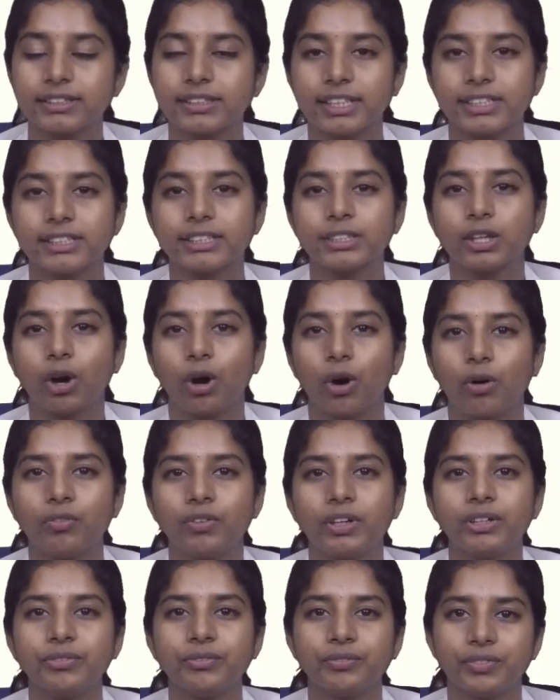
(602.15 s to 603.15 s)
that is
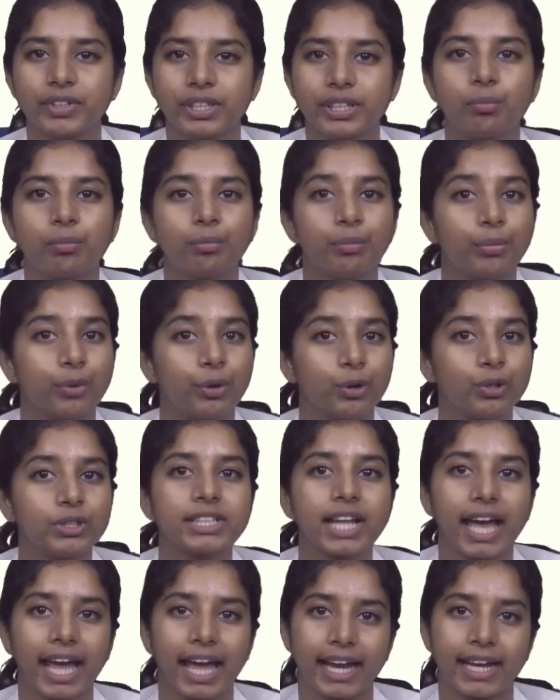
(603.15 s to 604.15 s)
often with post